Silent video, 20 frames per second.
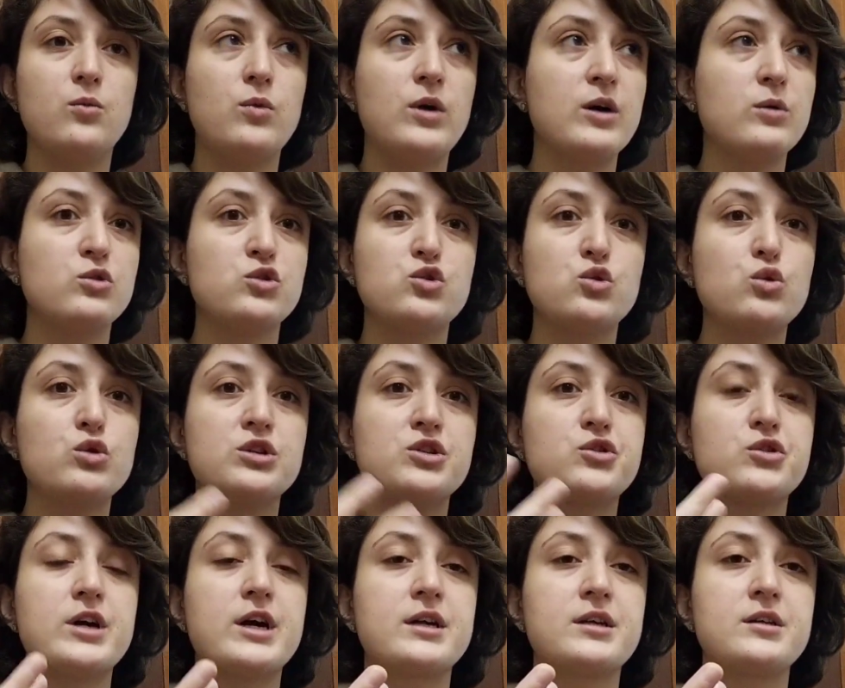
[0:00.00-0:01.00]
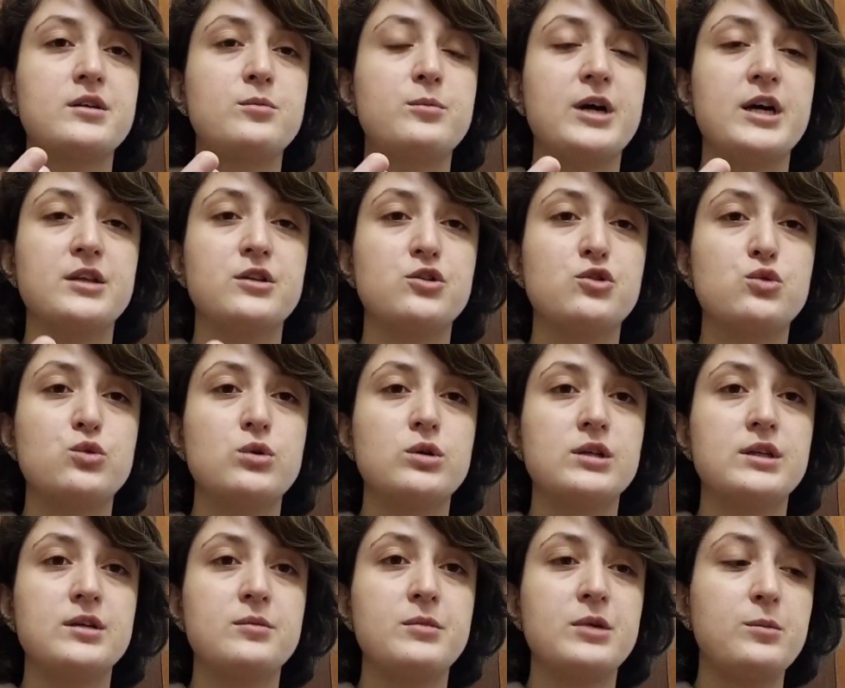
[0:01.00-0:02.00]
I was so distracted by the tour
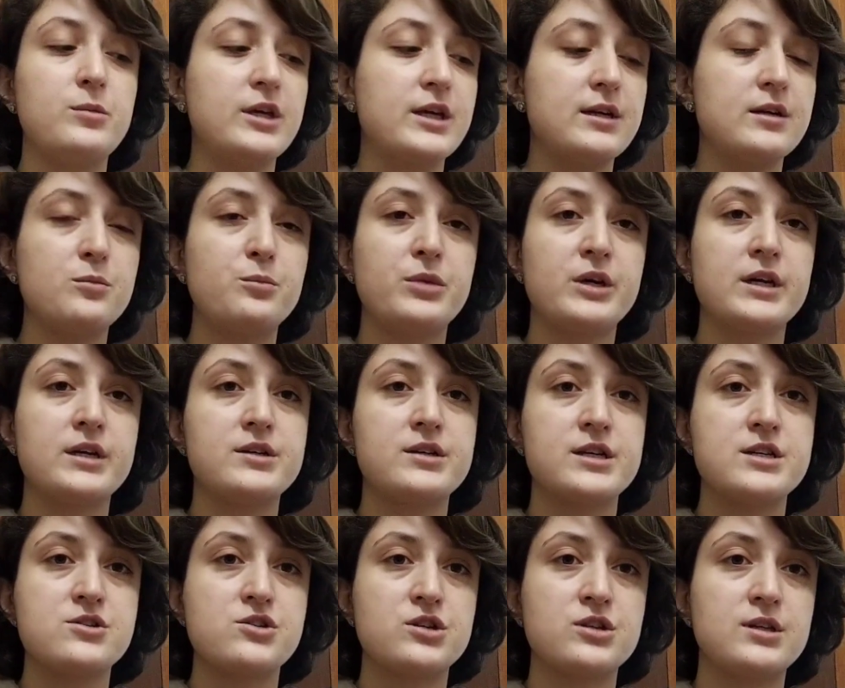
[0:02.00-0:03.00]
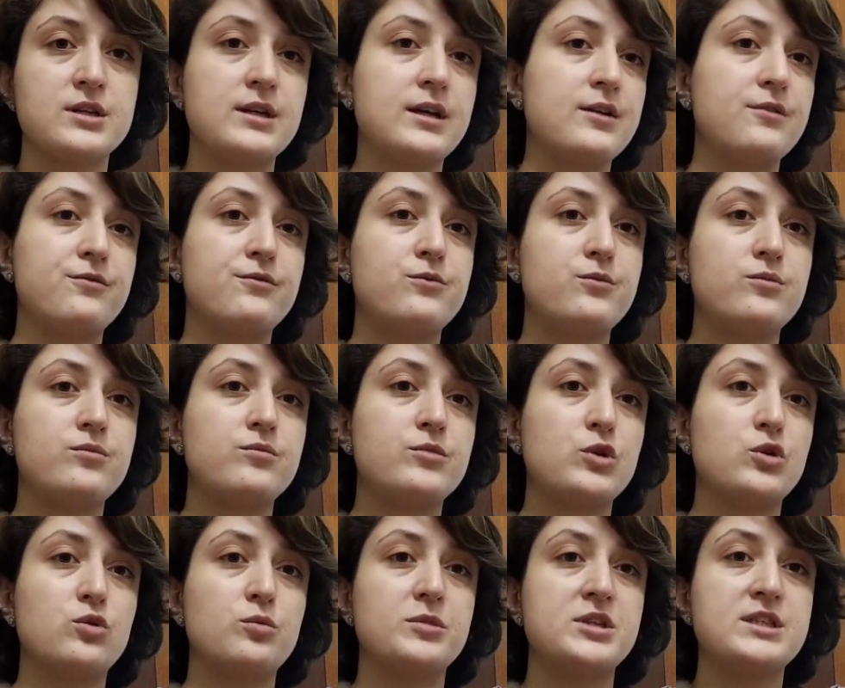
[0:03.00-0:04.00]
that maybe I didn't pay attention, and I've
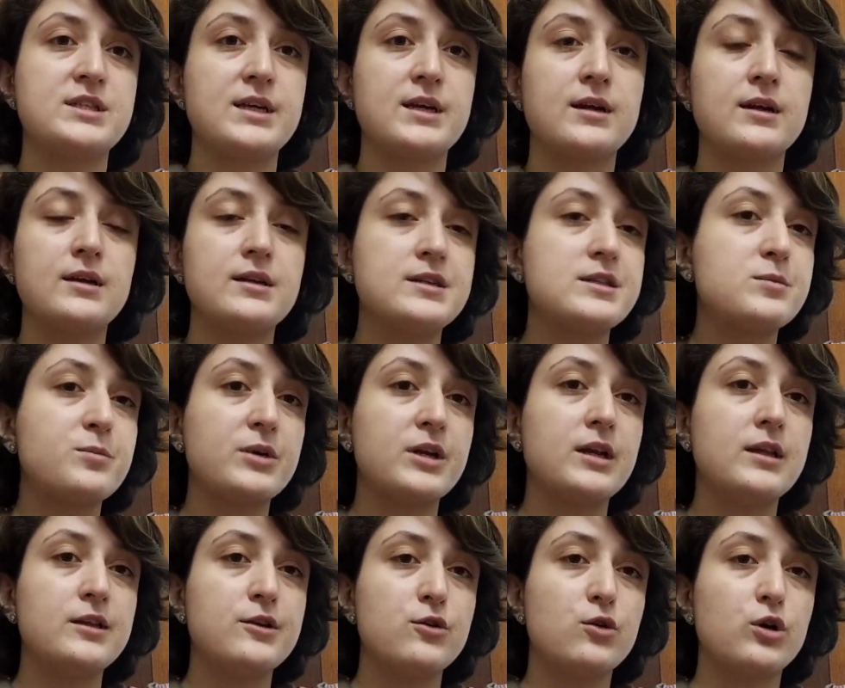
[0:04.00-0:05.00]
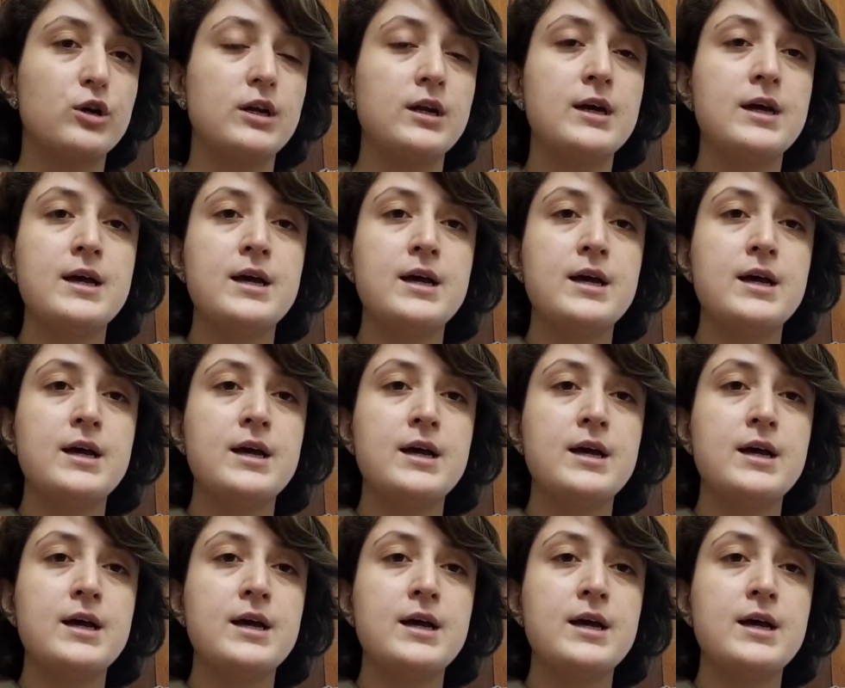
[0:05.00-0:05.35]
mistakenly spilled the oil.